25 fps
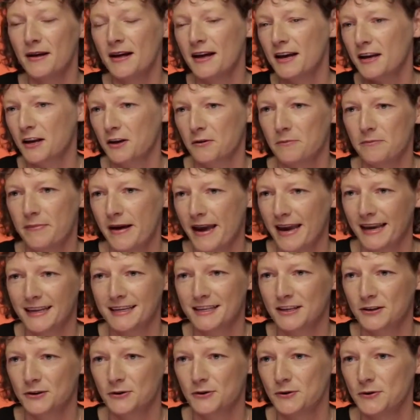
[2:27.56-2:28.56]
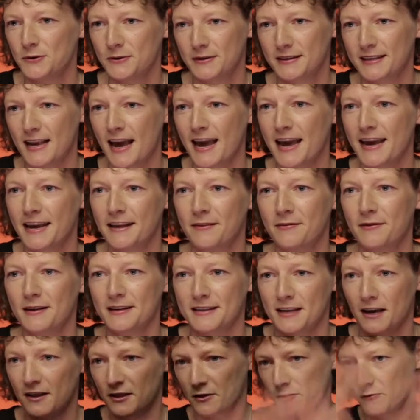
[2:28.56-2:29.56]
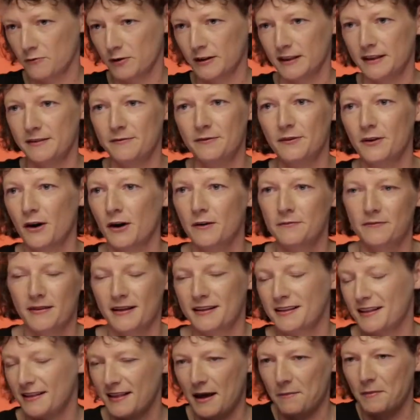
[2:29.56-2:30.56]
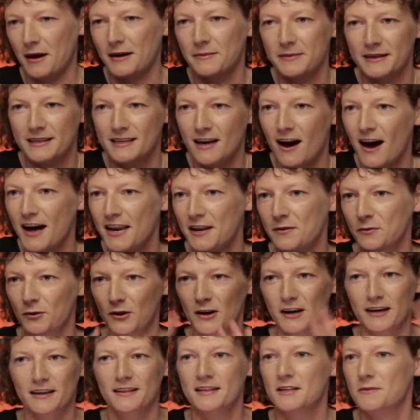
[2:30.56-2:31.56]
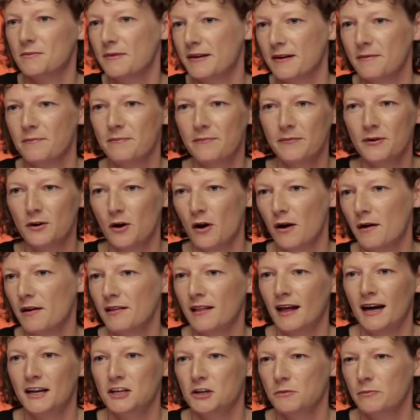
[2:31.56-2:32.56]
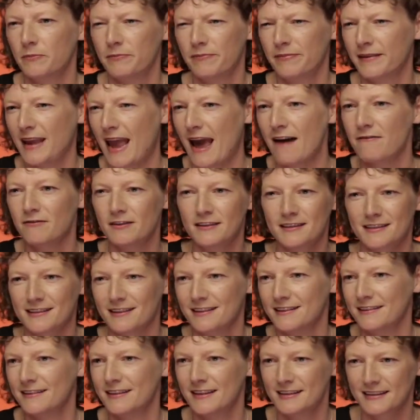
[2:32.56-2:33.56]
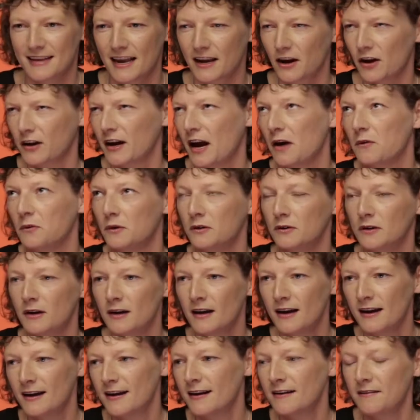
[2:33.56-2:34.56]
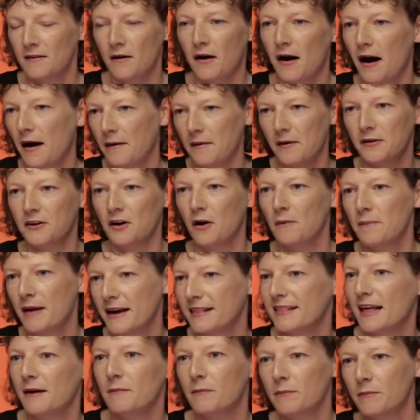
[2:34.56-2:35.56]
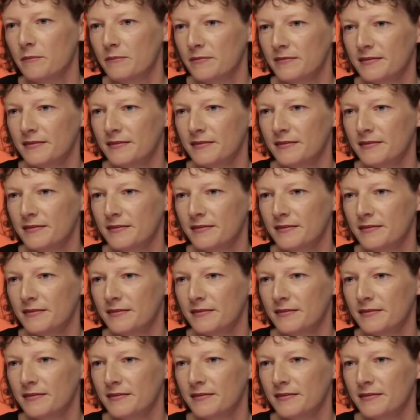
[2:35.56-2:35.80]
compared to, say, this other really, you know, that might be tiny work, and this would be a larger canvas, and they're saying, okay, well, you know, I'll make that